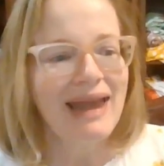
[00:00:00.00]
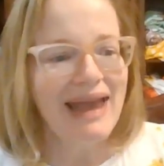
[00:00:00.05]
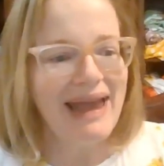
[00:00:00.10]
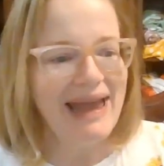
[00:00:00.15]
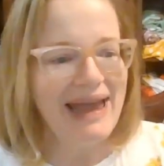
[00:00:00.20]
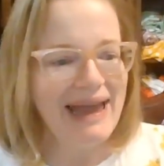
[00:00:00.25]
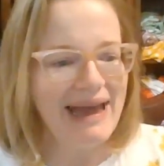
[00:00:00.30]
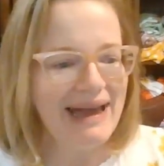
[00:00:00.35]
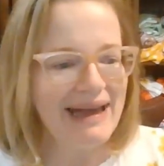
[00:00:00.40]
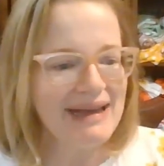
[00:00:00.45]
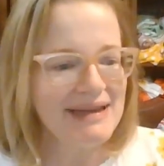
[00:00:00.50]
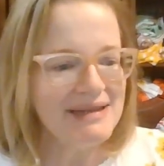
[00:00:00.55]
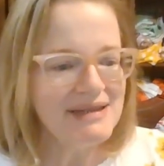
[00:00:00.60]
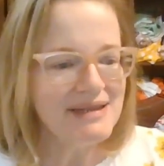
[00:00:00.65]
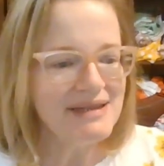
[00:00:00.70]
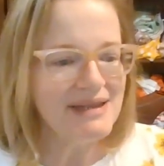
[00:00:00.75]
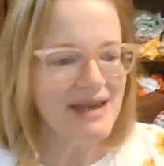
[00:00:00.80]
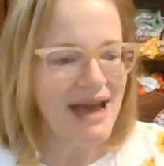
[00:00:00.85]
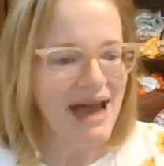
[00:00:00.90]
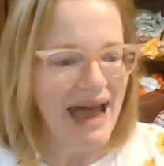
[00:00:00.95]

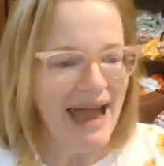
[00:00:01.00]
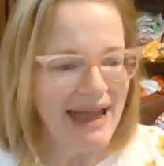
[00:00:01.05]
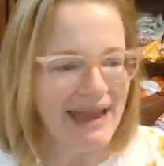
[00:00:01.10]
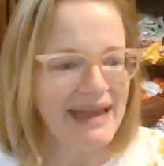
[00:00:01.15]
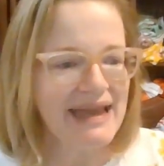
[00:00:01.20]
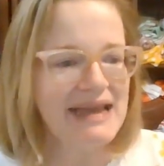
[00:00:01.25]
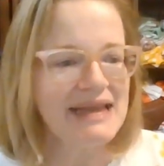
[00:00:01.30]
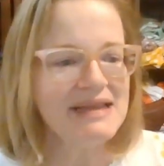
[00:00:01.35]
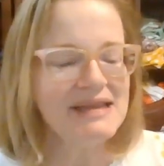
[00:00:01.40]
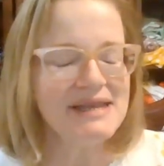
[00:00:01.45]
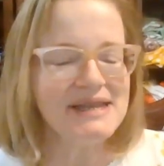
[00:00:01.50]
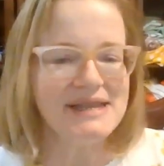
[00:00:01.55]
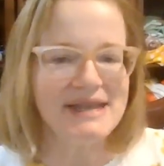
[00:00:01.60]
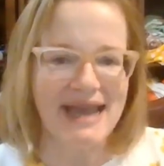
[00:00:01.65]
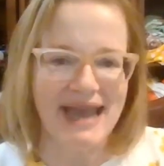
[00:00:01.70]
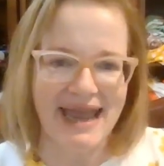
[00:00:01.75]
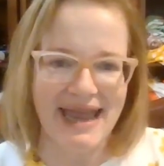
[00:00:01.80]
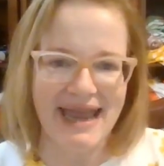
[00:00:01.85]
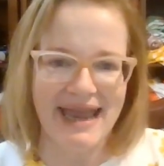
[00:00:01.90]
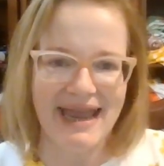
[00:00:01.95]
And I can
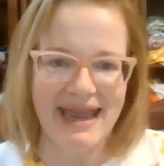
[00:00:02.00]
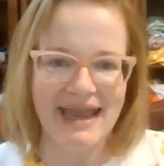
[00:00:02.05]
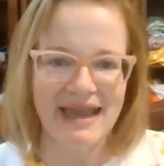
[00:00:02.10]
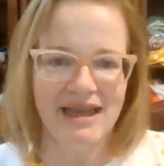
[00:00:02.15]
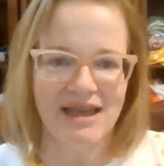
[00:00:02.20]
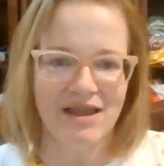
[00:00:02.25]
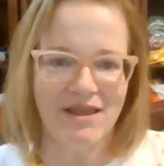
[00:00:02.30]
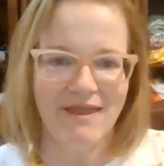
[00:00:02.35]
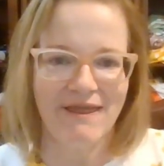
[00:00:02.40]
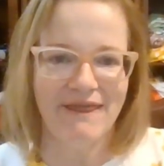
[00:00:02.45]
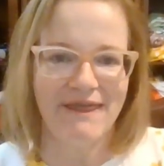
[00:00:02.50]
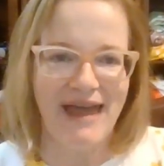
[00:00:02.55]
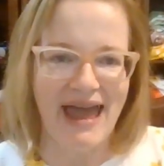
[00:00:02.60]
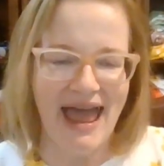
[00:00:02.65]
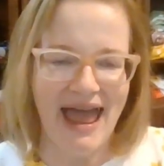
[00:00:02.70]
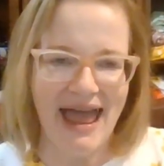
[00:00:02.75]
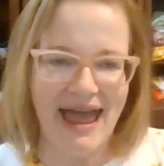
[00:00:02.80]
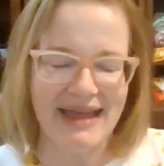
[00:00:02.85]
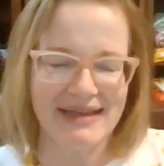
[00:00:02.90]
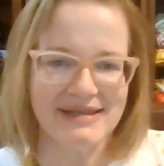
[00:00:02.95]
say
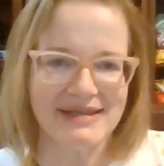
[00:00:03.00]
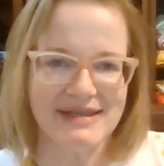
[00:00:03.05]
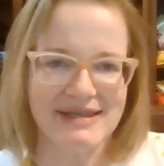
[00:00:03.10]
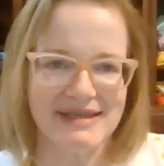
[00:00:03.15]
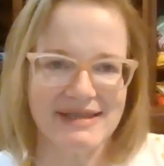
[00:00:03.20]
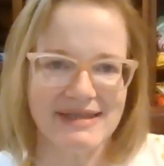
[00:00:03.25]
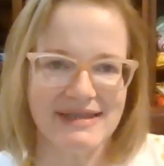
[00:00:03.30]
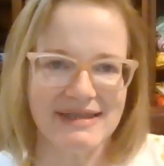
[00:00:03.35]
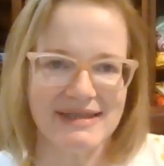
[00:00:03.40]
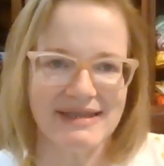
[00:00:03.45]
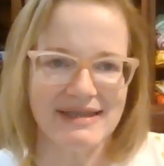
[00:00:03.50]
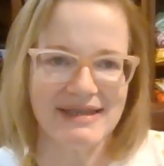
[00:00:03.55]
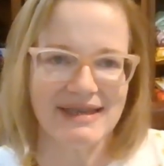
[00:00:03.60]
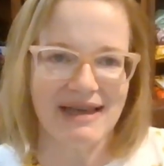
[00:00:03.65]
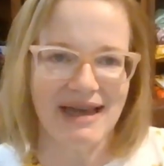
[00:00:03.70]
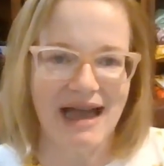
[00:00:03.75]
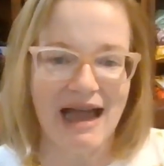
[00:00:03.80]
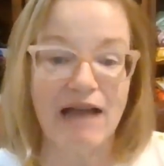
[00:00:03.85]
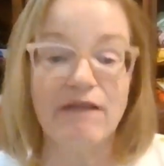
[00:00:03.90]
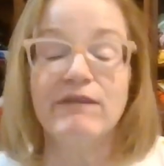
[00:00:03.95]
that
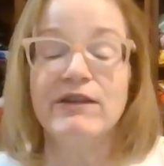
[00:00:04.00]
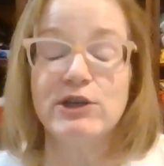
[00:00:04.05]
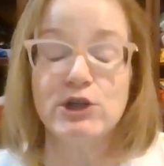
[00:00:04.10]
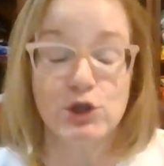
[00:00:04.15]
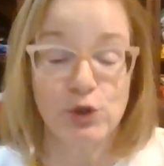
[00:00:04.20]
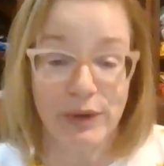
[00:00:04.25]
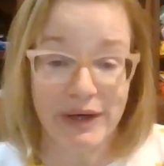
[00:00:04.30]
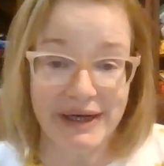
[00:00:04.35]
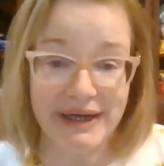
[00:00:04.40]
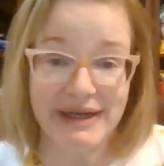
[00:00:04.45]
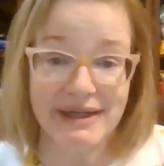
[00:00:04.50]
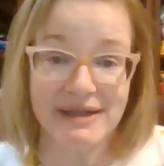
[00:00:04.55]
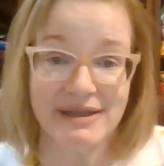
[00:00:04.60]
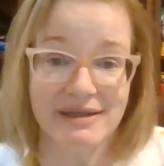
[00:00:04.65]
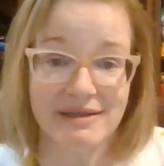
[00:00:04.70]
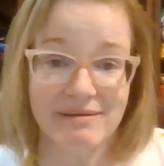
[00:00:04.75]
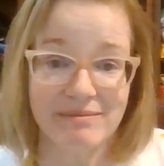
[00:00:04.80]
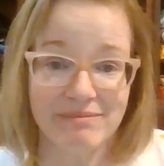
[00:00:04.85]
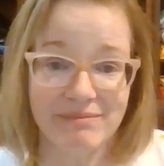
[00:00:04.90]
I've enjoyed it.